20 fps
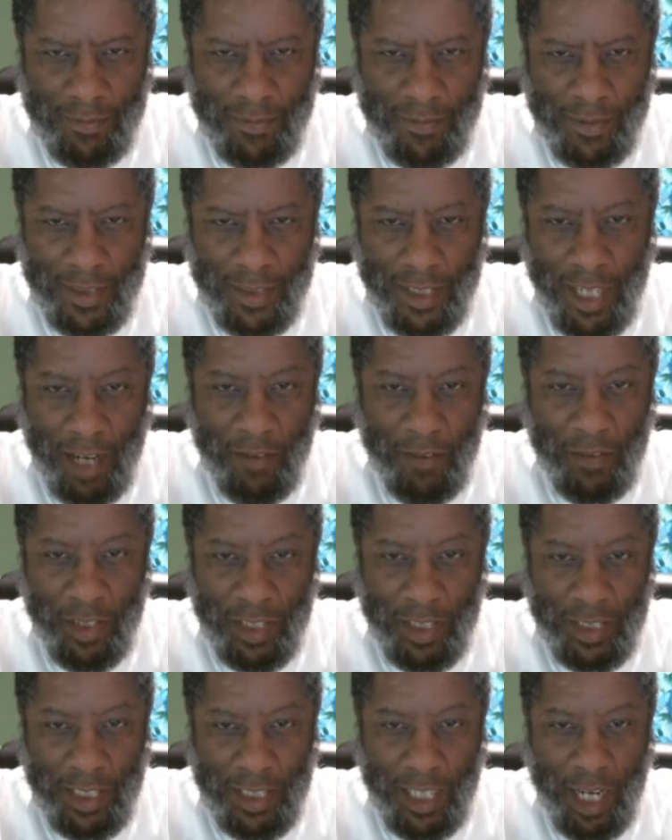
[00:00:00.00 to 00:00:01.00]
So
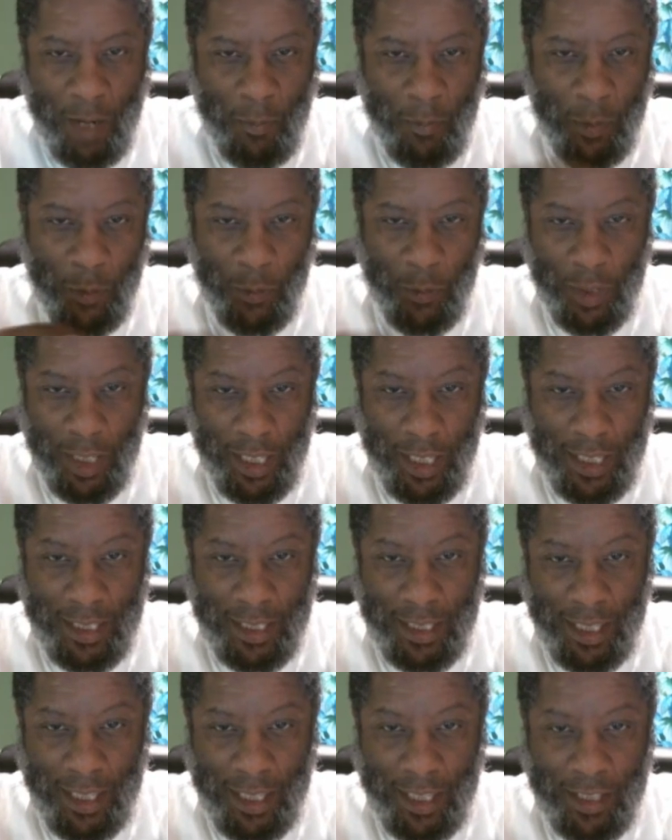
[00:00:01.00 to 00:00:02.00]
obviously I'll be
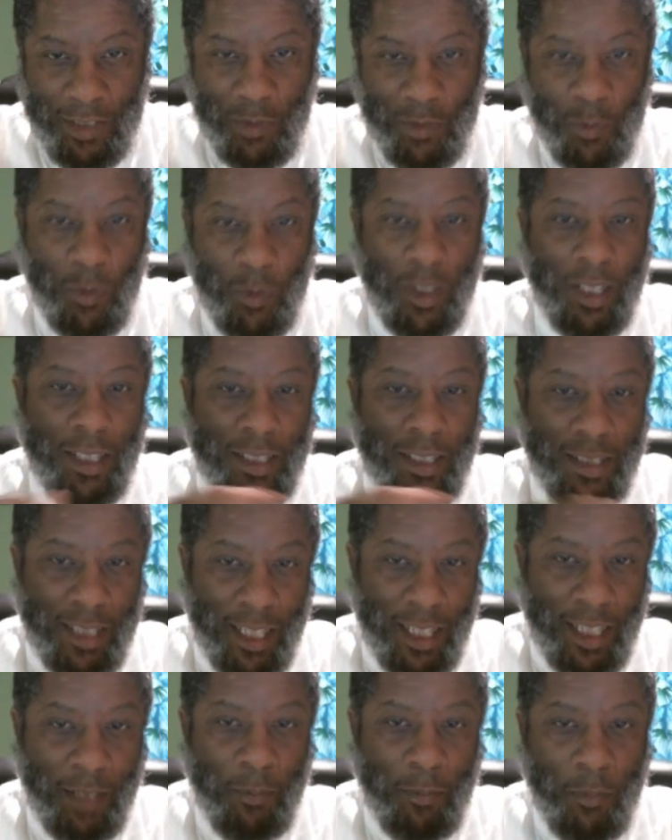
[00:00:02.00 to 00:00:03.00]
releasing this when the
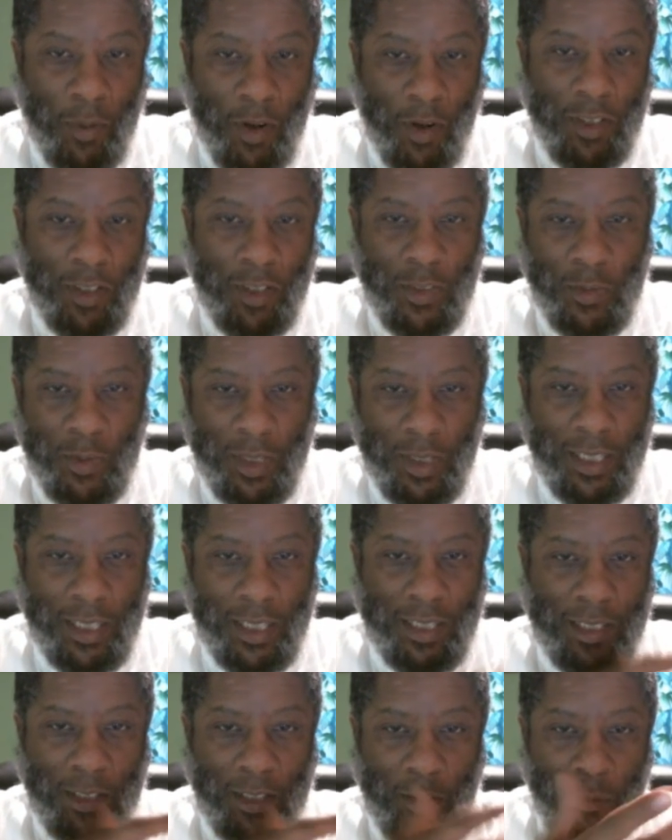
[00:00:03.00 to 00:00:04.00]
second part is
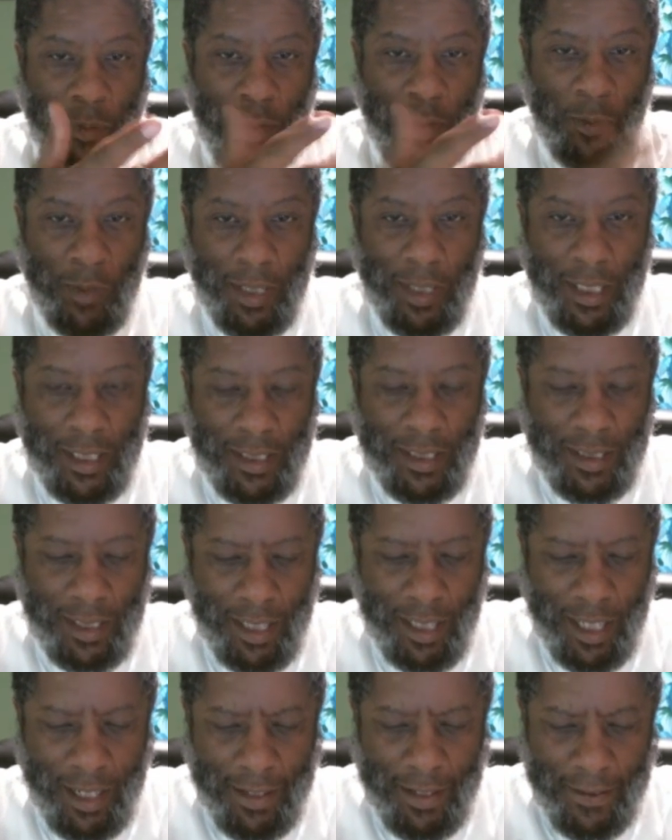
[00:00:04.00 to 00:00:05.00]
released. It'll be released
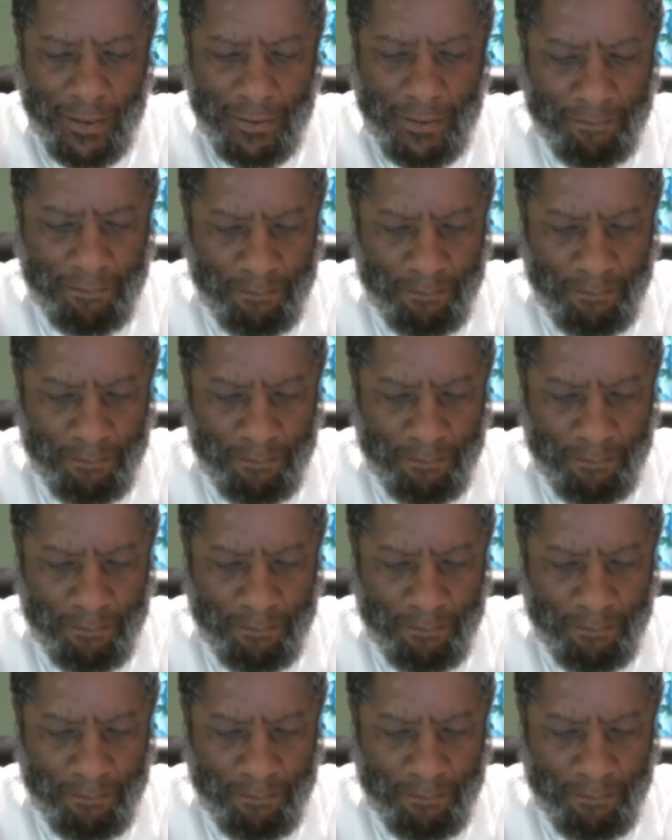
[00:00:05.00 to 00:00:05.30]
together.